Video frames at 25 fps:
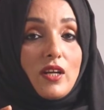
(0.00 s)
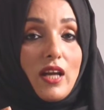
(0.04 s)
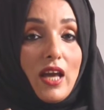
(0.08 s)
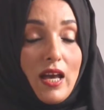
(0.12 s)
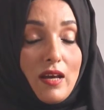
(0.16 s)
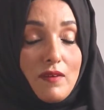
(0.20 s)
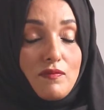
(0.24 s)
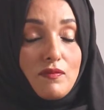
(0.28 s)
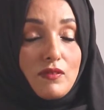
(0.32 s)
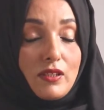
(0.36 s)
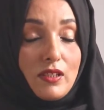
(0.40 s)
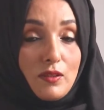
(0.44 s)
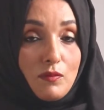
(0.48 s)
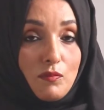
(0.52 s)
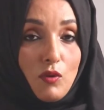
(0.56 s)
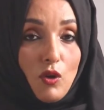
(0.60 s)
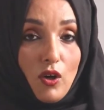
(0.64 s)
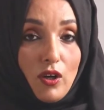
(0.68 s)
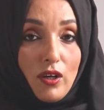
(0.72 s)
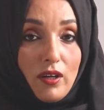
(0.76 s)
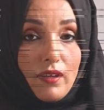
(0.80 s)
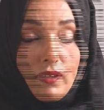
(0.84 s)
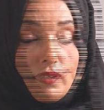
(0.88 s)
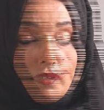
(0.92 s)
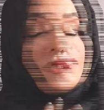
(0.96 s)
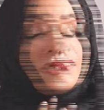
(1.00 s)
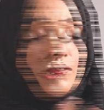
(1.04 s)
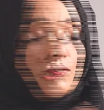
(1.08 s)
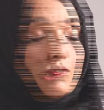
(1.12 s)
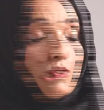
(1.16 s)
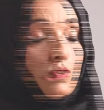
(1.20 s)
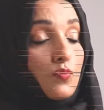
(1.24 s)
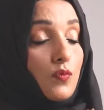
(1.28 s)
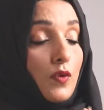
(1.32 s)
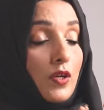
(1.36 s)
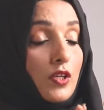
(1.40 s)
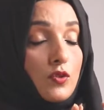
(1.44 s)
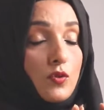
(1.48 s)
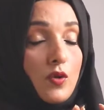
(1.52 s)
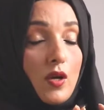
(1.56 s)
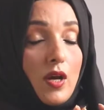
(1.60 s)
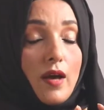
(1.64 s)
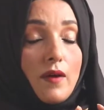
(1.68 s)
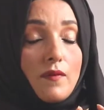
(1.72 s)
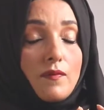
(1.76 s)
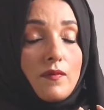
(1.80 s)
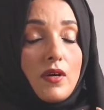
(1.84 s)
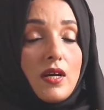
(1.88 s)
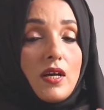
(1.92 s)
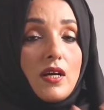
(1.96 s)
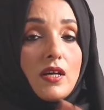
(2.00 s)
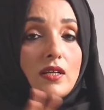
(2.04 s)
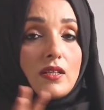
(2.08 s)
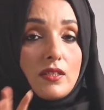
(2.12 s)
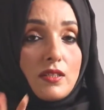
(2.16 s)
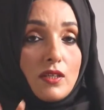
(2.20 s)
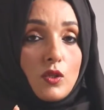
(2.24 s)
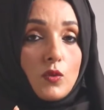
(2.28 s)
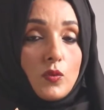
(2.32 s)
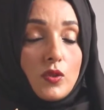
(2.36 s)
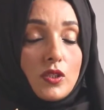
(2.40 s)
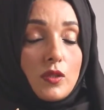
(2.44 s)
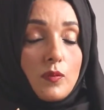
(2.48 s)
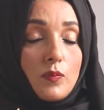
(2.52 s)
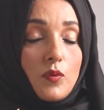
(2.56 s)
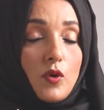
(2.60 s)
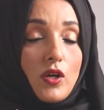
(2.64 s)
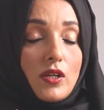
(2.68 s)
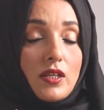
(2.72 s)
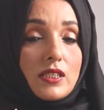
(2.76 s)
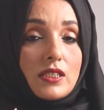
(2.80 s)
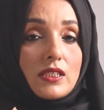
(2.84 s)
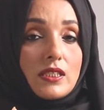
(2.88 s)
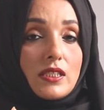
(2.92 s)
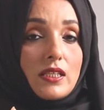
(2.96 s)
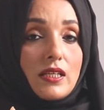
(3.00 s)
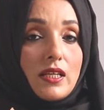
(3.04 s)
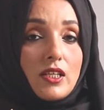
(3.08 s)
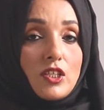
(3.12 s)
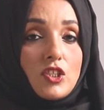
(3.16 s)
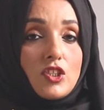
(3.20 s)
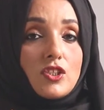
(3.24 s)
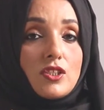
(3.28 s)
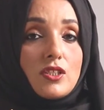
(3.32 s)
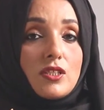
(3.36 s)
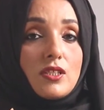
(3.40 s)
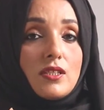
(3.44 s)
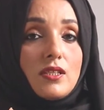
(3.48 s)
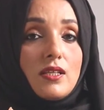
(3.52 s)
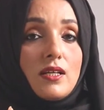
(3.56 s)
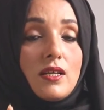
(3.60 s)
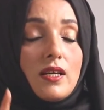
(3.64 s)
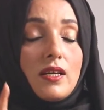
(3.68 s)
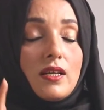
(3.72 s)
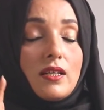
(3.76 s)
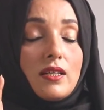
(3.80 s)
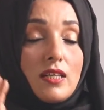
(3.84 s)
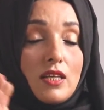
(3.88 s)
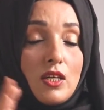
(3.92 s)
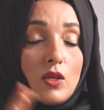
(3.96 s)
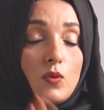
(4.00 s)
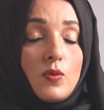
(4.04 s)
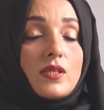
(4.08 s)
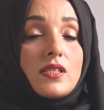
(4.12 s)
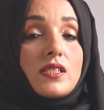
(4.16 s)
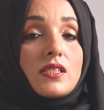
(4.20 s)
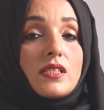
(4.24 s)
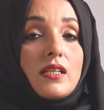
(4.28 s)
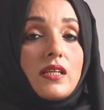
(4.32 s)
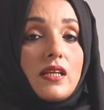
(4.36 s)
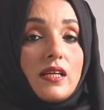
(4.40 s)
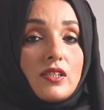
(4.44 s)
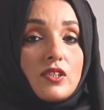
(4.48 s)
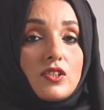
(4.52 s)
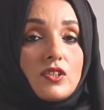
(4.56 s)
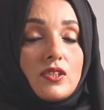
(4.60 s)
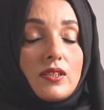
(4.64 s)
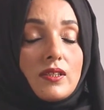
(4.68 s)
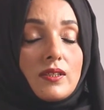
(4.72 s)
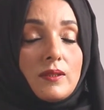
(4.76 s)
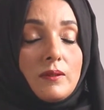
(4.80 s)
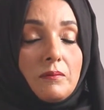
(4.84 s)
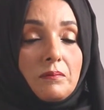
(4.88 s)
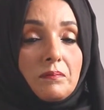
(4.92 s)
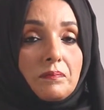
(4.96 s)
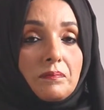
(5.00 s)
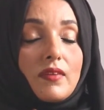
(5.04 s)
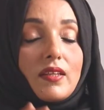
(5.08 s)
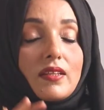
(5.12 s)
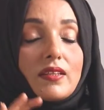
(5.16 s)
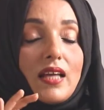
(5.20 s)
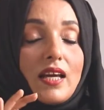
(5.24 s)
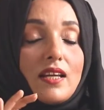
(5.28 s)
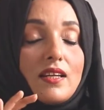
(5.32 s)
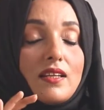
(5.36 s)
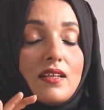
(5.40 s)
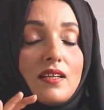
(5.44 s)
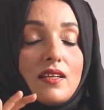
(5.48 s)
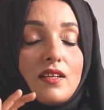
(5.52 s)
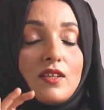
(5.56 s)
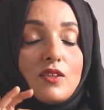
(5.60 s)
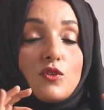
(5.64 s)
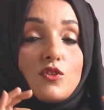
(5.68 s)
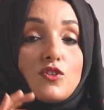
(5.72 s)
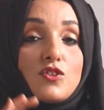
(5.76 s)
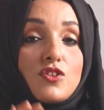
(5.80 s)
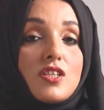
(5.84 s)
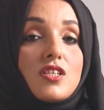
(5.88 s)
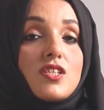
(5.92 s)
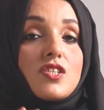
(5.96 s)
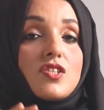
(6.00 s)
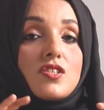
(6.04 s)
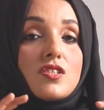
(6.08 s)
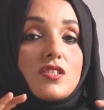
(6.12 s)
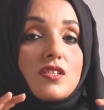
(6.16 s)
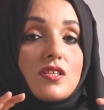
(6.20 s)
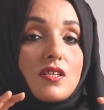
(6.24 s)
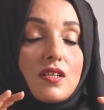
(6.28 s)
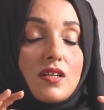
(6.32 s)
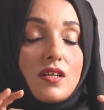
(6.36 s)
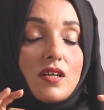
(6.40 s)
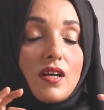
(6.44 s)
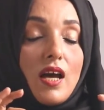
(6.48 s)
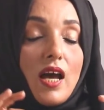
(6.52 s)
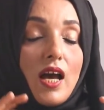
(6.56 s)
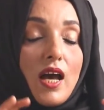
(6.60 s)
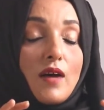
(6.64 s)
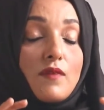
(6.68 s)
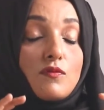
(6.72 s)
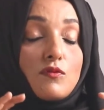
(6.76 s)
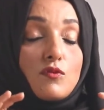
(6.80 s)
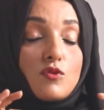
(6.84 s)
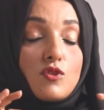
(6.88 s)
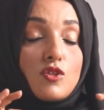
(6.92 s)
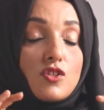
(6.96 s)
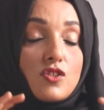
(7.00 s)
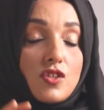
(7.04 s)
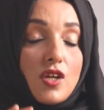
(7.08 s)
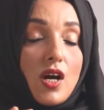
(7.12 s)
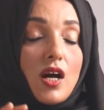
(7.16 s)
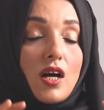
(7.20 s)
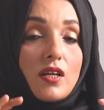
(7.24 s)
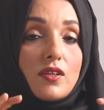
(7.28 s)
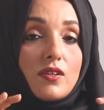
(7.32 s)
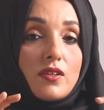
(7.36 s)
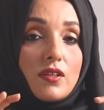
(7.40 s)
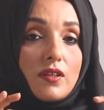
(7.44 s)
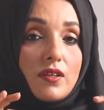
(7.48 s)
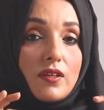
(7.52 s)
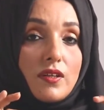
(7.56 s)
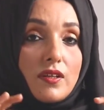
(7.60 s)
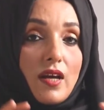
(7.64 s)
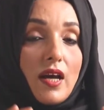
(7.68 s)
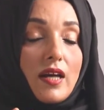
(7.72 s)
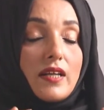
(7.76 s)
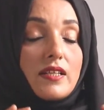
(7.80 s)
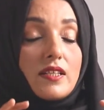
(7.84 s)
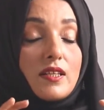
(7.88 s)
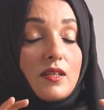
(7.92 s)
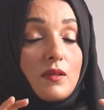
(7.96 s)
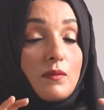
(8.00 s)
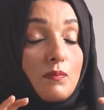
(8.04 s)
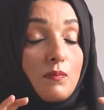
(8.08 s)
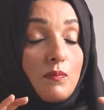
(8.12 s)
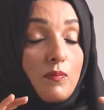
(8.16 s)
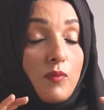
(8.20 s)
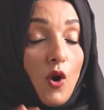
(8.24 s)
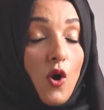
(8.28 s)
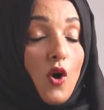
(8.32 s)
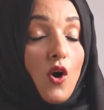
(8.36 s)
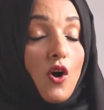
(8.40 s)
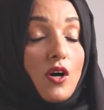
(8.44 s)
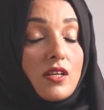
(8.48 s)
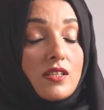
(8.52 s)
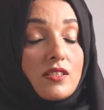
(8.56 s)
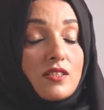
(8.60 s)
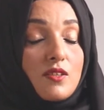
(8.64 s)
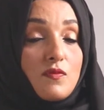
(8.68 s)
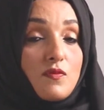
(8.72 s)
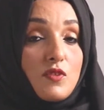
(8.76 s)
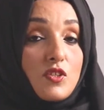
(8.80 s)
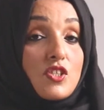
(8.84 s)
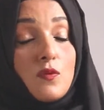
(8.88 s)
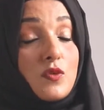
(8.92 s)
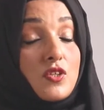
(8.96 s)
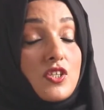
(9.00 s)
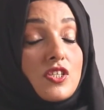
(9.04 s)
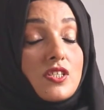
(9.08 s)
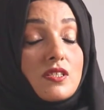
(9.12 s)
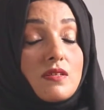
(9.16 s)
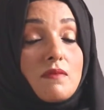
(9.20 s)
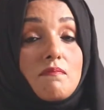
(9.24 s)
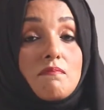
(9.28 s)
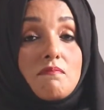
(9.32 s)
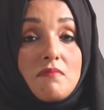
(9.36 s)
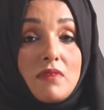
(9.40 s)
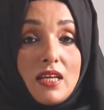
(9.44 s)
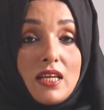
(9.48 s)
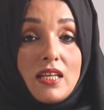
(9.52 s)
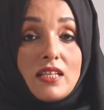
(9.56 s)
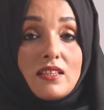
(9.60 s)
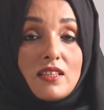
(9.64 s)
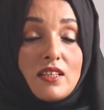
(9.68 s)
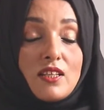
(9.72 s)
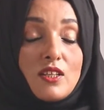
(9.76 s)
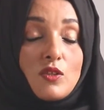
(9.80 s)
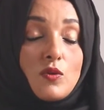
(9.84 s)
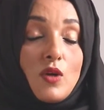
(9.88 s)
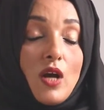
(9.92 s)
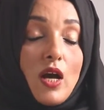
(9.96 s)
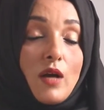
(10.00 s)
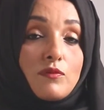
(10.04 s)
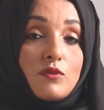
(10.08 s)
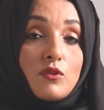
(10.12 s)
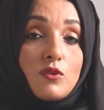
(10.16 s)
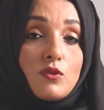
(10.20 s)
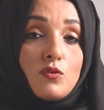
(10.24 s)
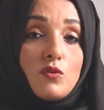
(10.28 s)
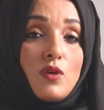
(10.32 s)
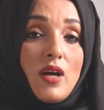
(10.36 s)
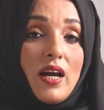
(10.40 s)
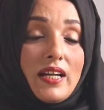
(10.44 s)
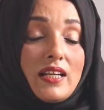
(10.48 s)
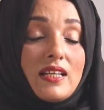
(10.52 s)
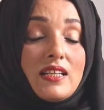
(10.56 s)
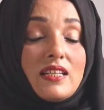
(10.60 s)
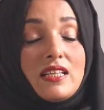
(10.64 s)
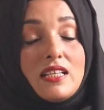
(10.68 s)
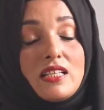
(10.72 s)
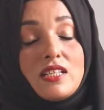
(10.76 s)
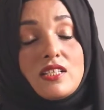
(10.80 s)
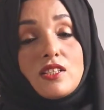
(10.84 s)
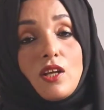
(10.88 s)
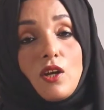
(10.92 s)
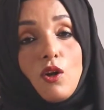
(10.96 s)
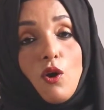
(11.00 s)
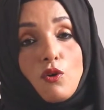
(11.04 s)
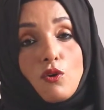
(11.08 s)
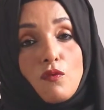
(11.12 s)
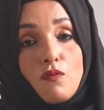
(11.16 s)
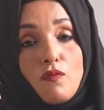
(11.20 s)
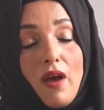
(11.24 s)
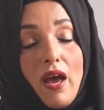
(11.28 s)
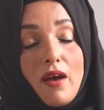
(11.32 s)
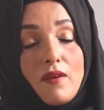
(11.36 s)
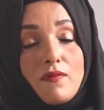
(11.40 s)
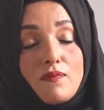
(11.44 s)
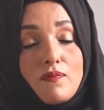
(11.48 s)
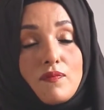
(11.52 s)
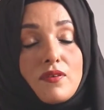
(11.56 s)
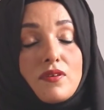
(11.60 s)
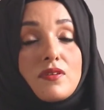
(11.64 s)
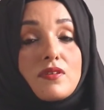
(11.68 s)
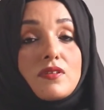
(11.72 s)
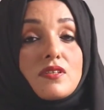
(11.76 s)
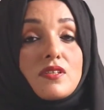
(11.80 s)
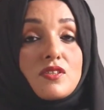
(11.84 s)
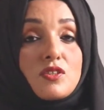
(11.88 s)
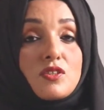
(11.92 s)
on affiliate blogging. So when you have done with the product selection, keyword selection, then you just have to start writing blogs, which, which is the main thing you have to do and needs a lot of effort,